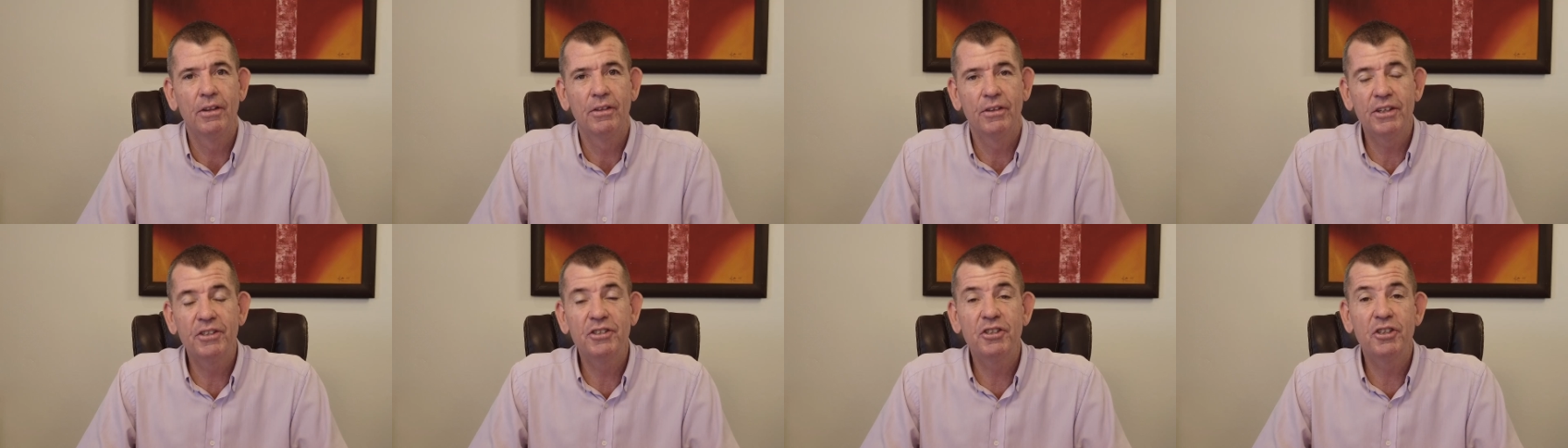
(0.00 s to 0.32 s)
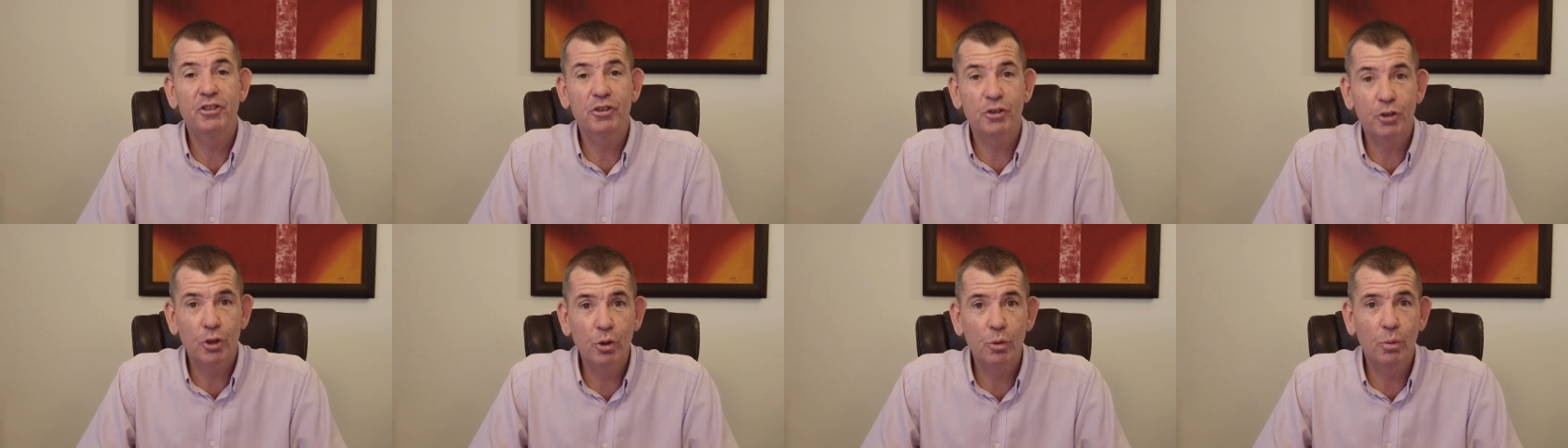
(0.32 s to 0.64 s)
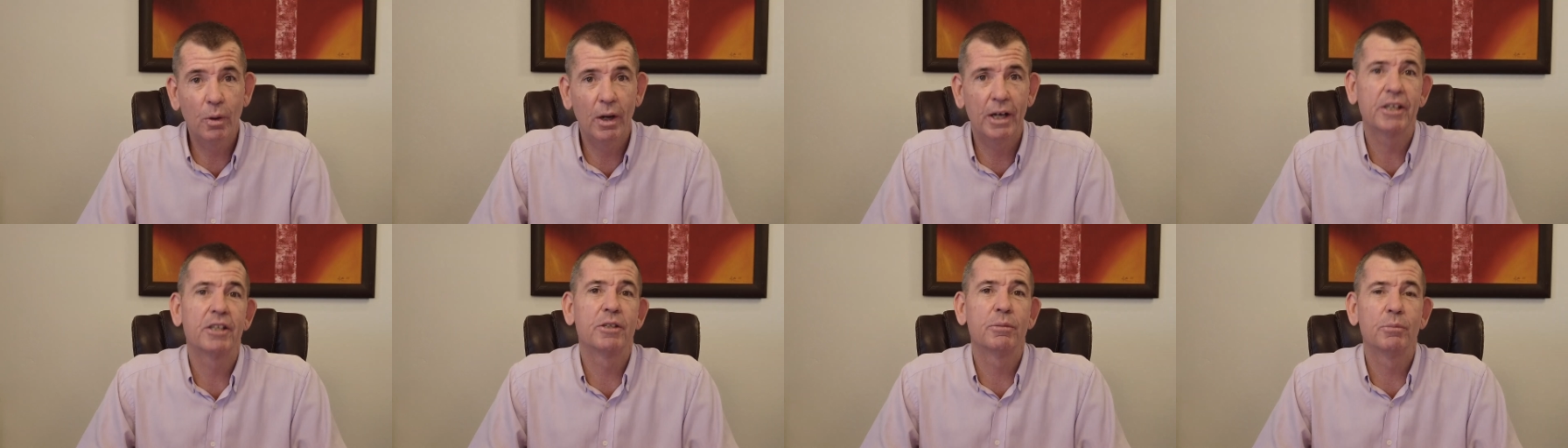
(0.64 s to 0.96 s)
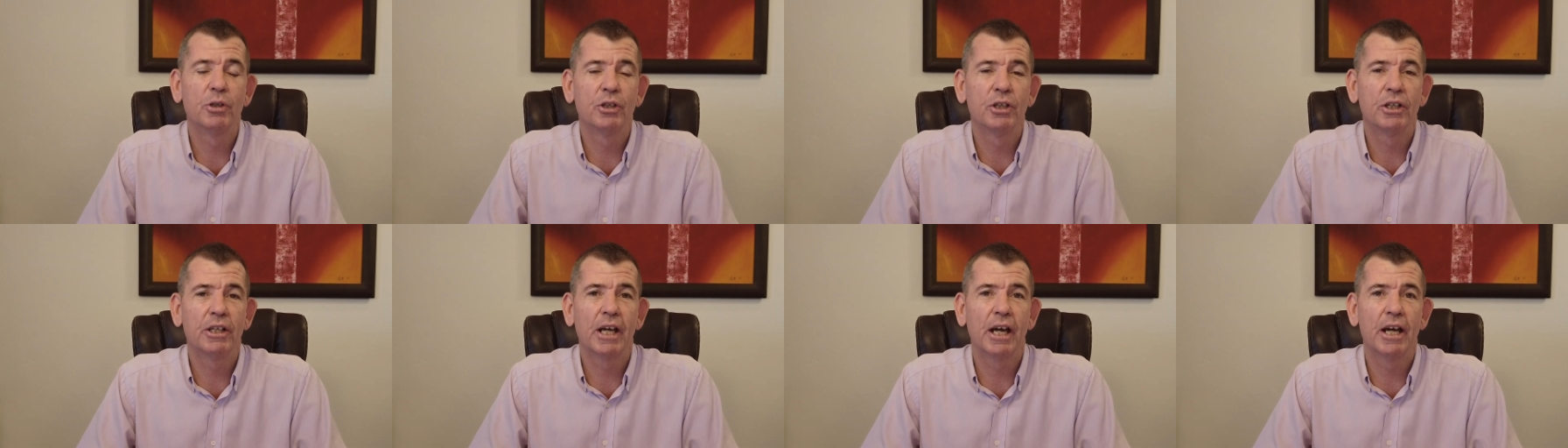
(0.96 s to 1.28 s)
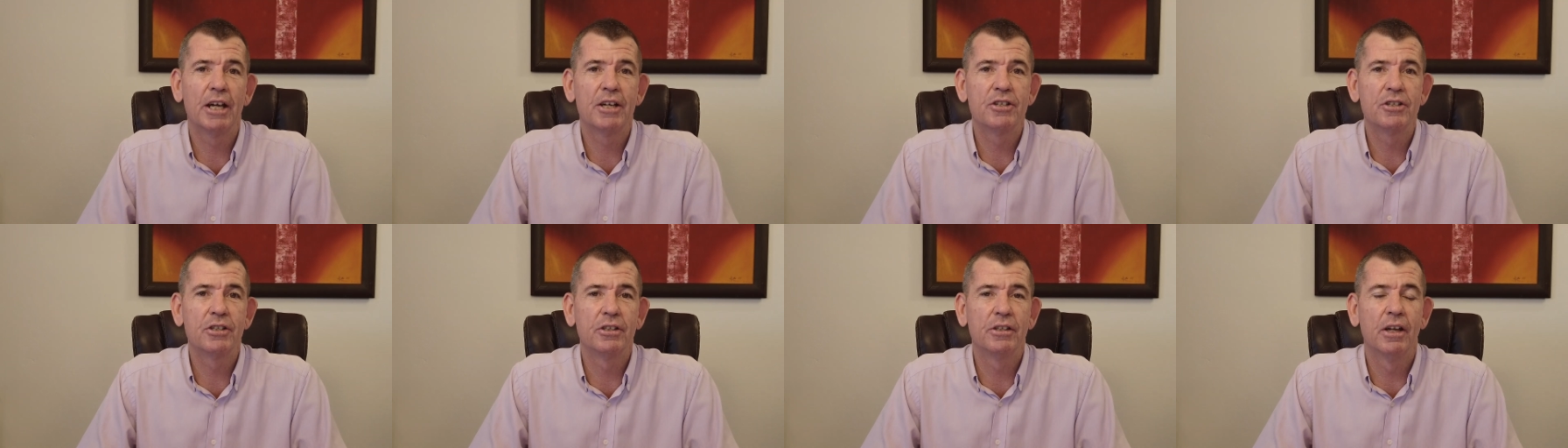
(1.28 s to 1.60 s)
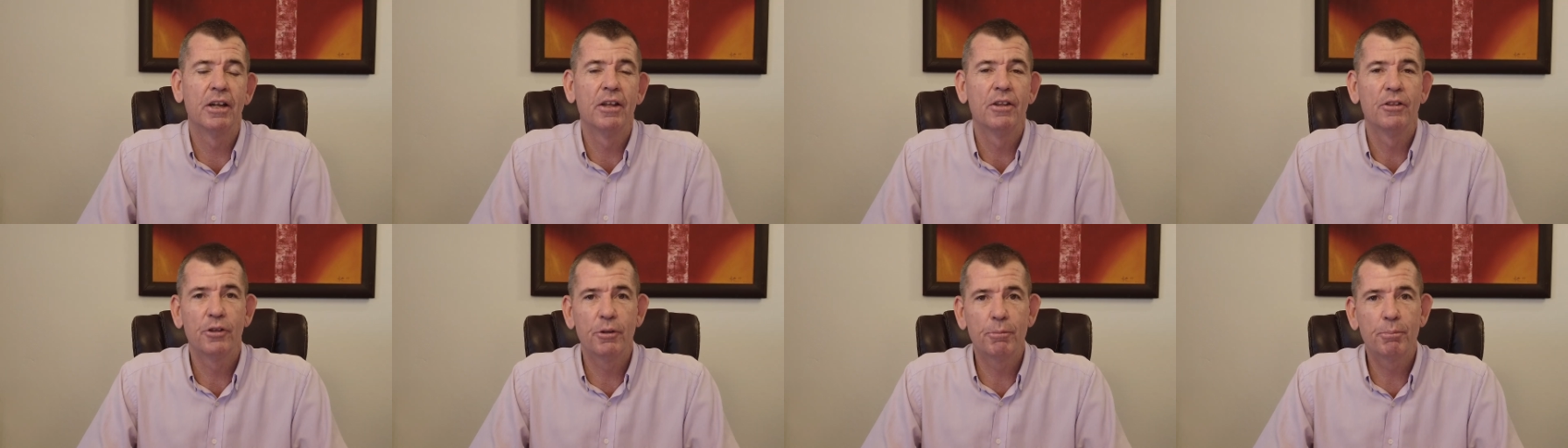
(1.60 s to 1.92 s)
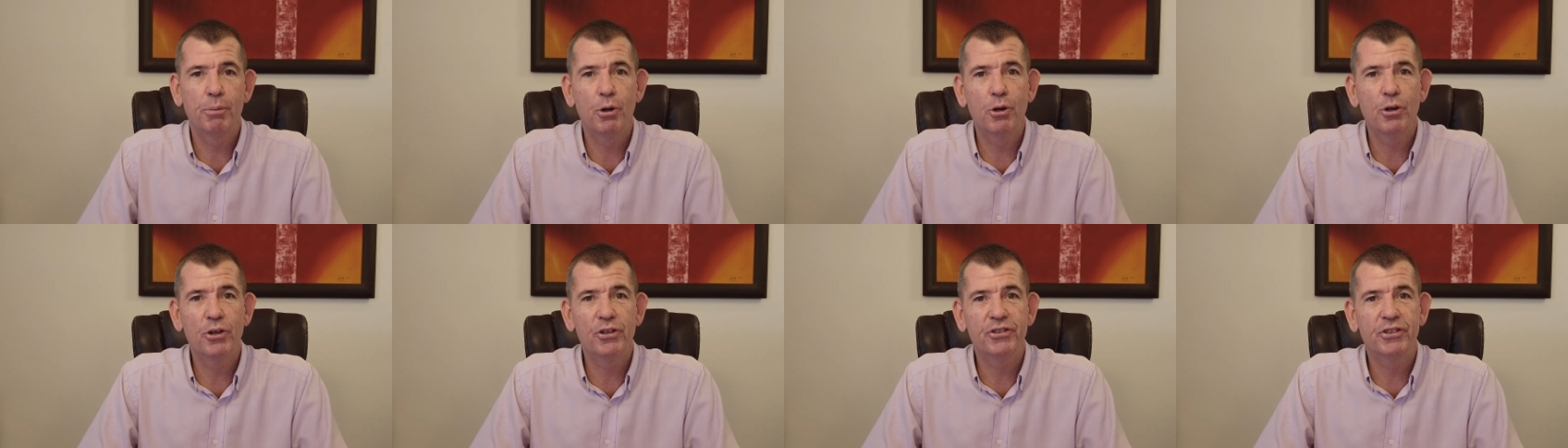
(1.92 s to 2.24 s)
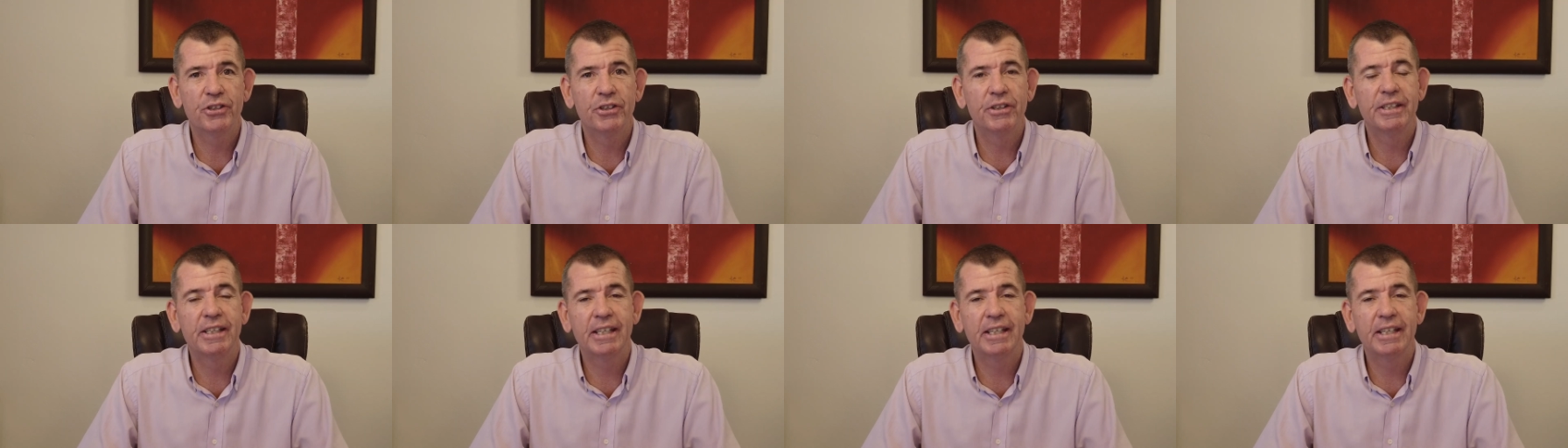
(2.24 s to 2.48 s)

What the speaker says: This is two-way communication. The person,